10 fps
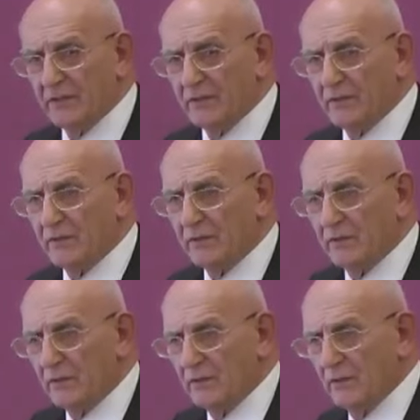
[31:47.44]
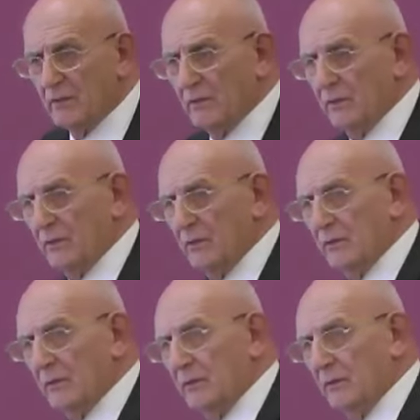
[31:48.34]

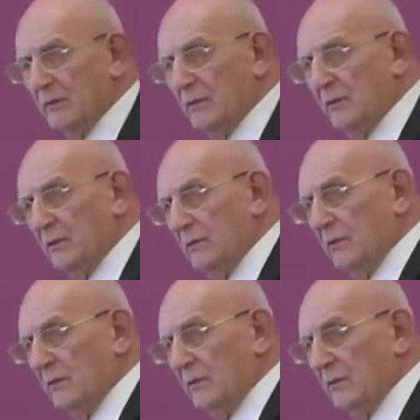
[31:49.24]
(silence)